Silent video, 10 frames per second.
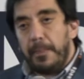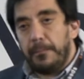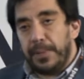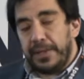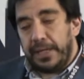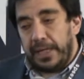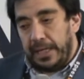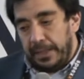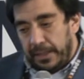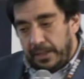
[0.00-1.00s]
But the
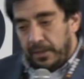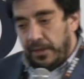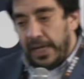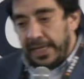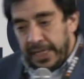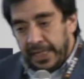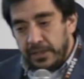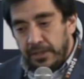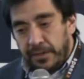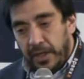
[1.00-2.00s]
idea
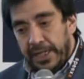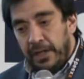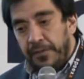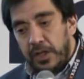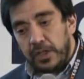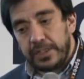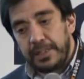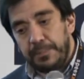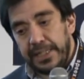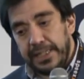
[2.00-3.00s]
of the
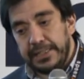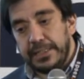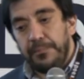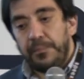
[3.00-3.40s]
concept is